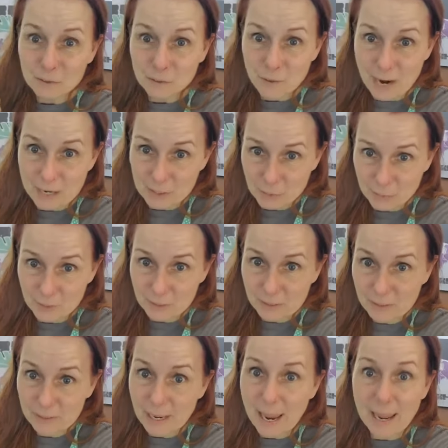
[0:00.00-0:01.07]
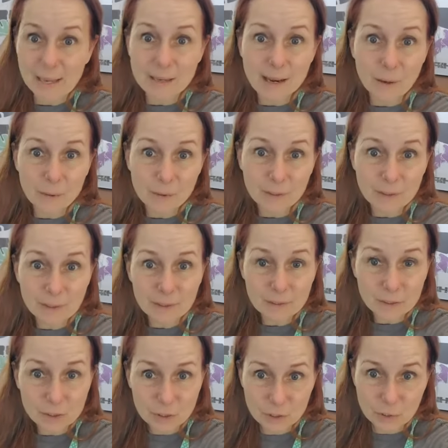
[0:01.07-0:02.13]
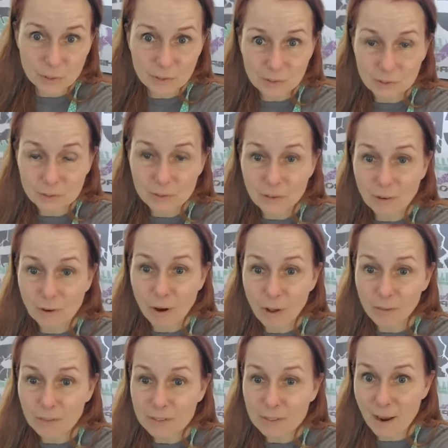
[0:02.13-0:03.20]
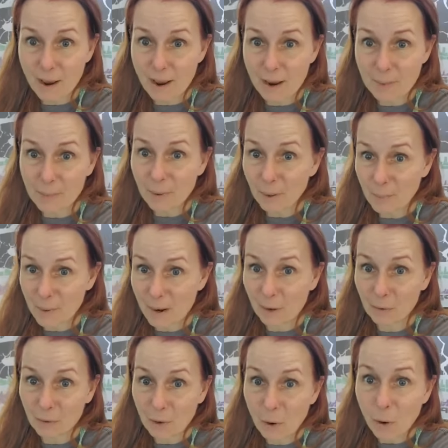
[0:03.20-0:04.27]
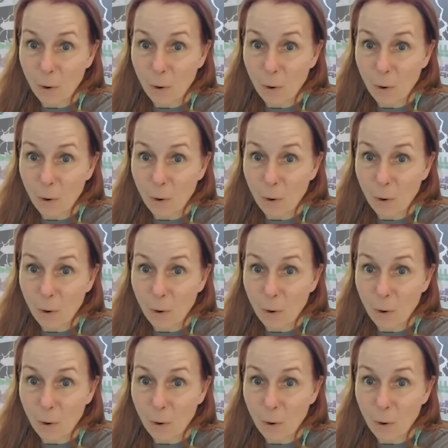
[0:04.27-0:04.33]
graduates and our students all the time about